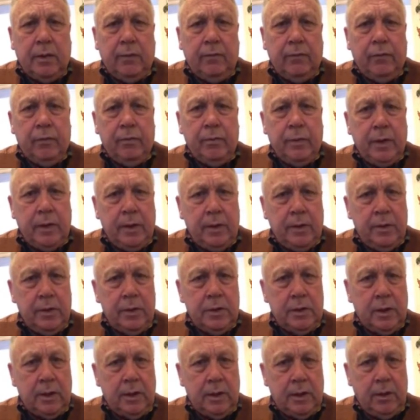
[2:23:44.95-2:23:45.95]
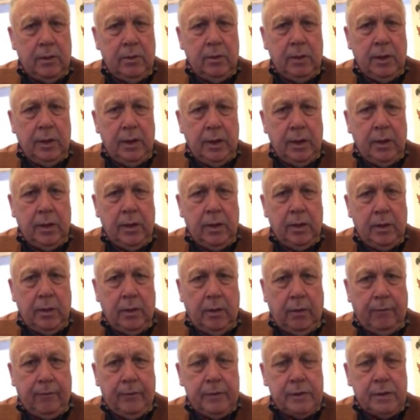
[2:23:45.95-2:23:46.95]
come from here as a lowly
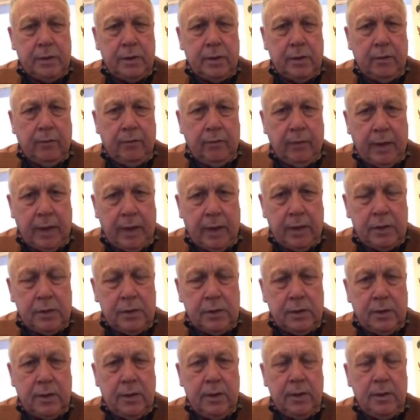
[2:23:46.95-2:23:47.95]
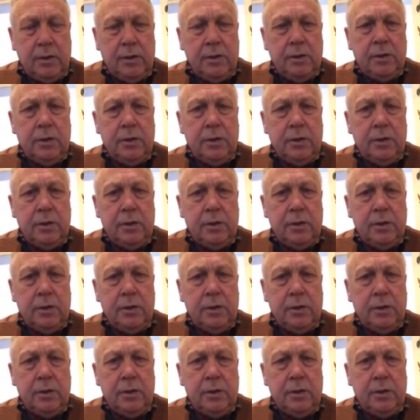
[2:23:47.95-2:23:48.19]
officer of excise,